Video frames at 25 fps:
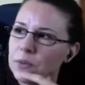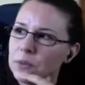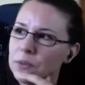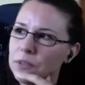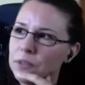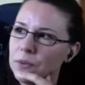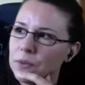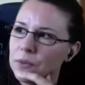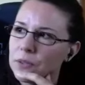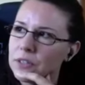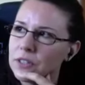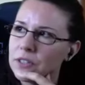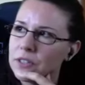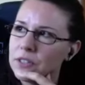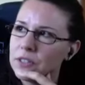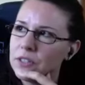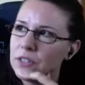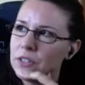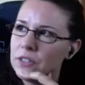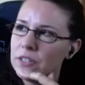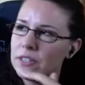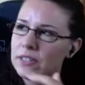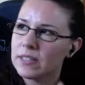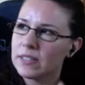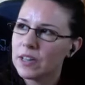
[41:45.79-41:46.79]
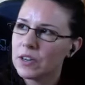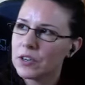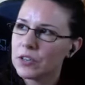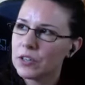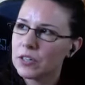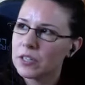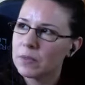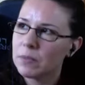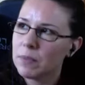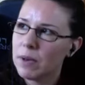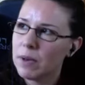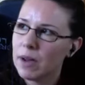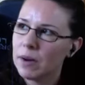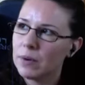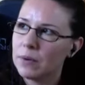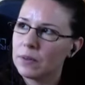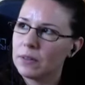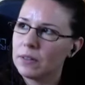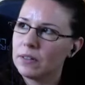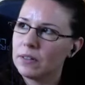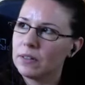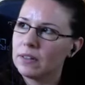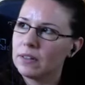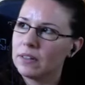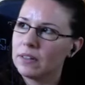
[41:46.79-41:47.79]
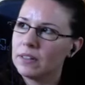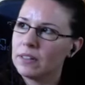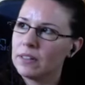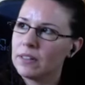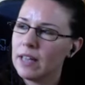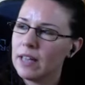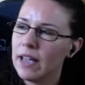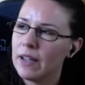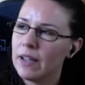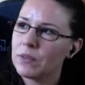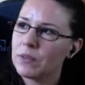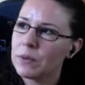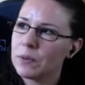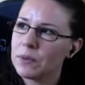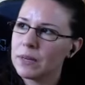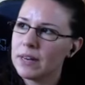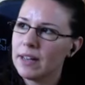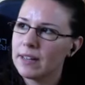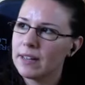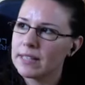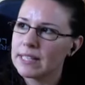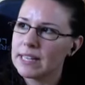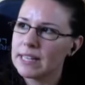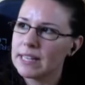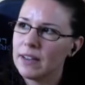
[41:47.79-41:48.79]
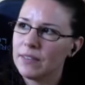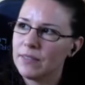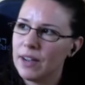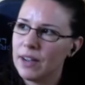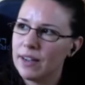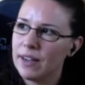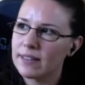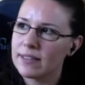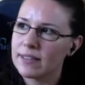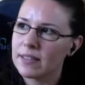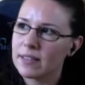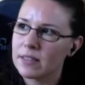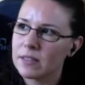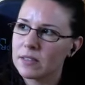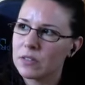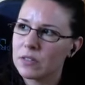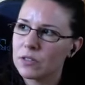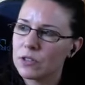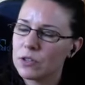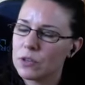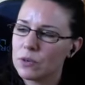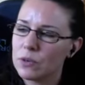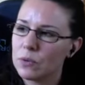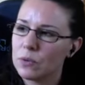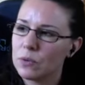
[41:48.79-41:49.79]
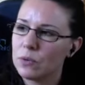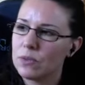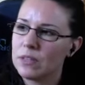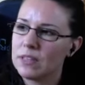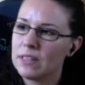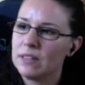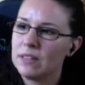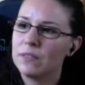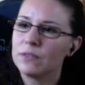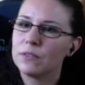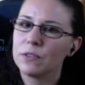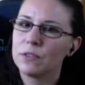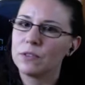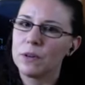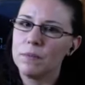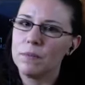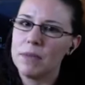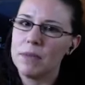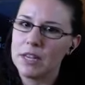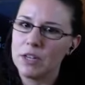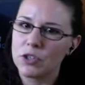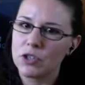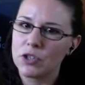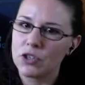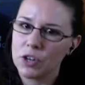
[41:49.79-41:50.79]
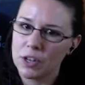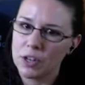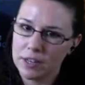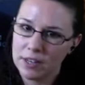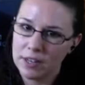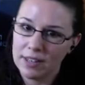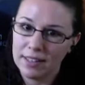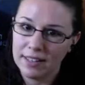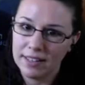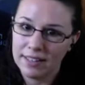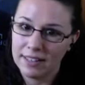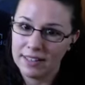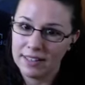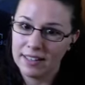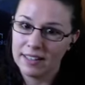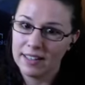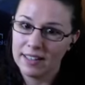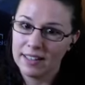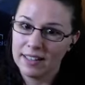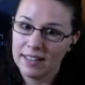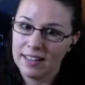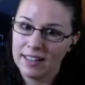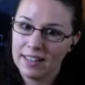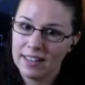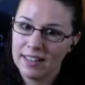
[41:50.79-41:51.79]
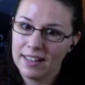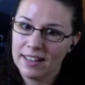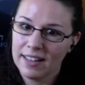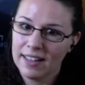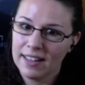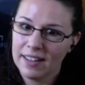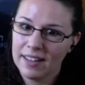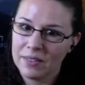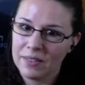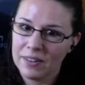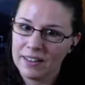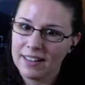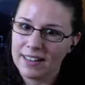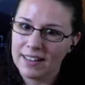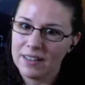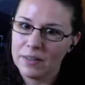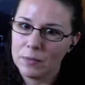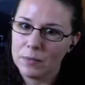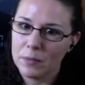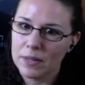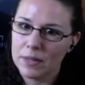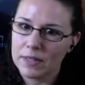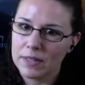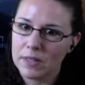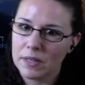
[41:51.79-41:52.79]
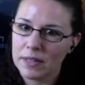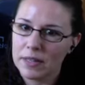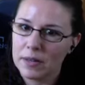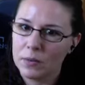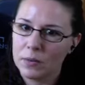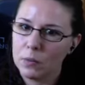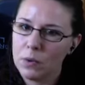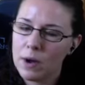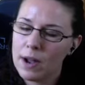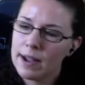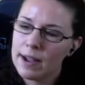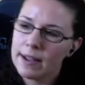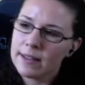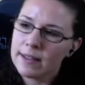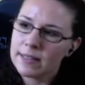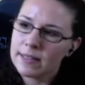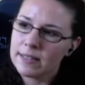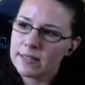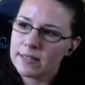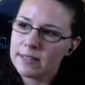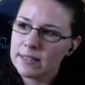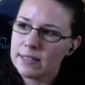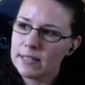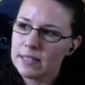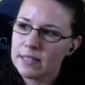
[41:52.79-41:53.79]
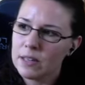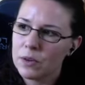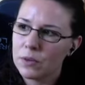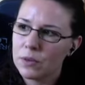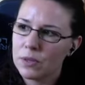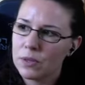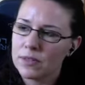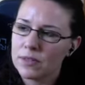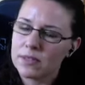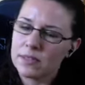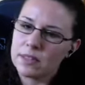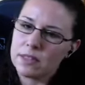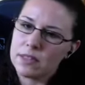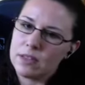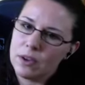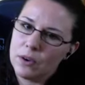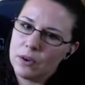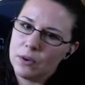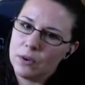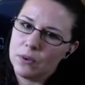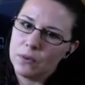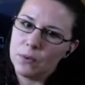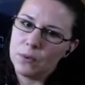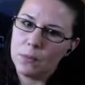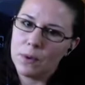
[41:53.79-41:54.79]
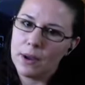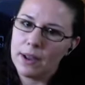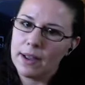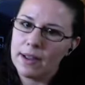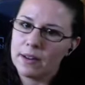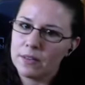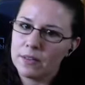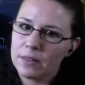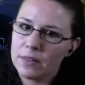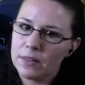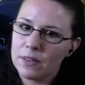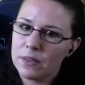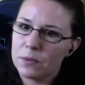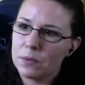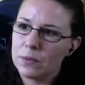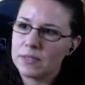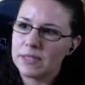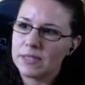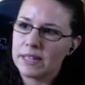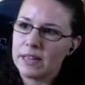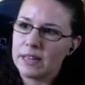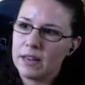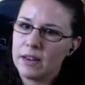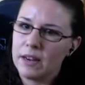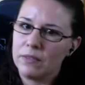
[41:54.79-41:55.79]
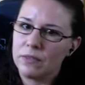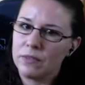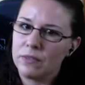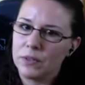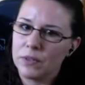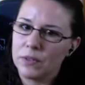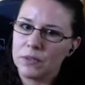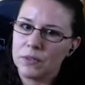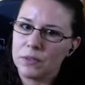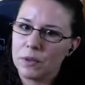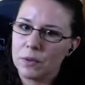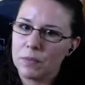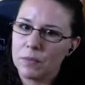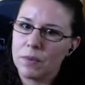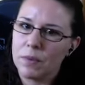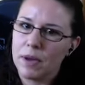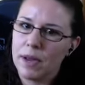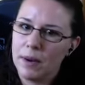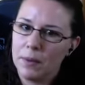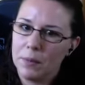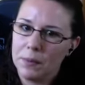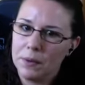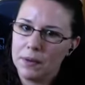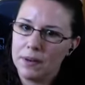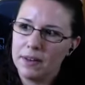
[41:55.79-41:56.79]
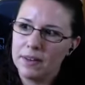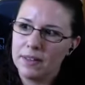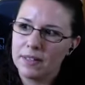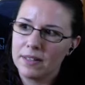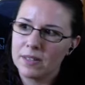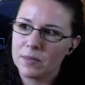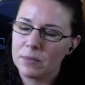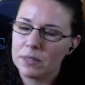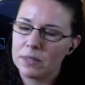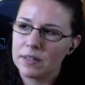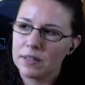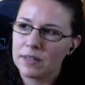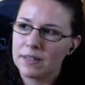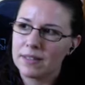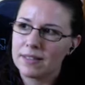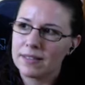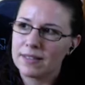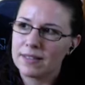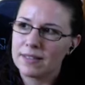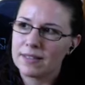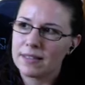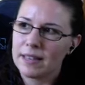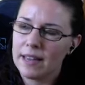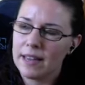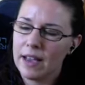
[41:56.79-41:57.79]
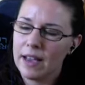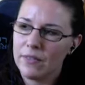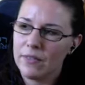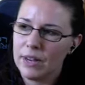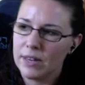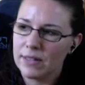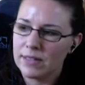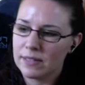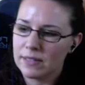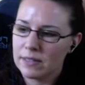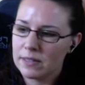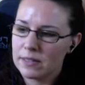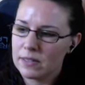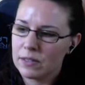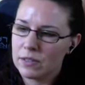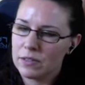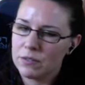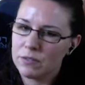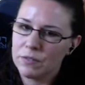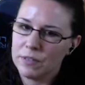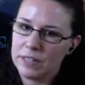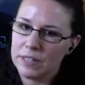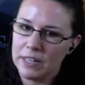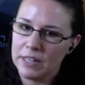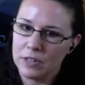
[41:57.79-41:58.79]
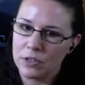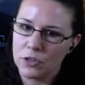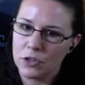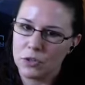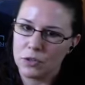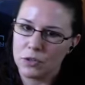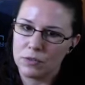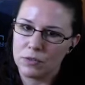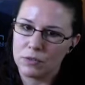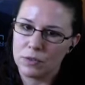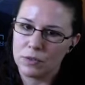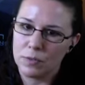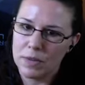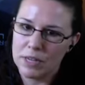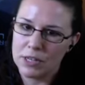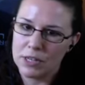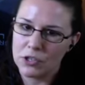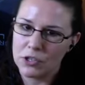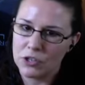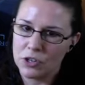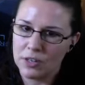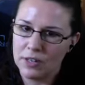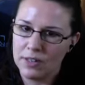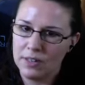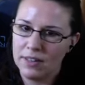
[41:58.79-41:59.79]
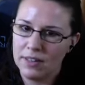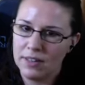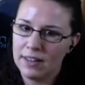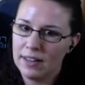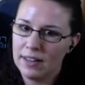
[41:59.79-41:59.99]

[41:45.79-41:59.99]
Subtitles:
in order to decentralize power, everyone has to have access to the information, right? Because, like, why is the CEO the CEO? Why are they the ones that have the power? It's because they have access to the financial information.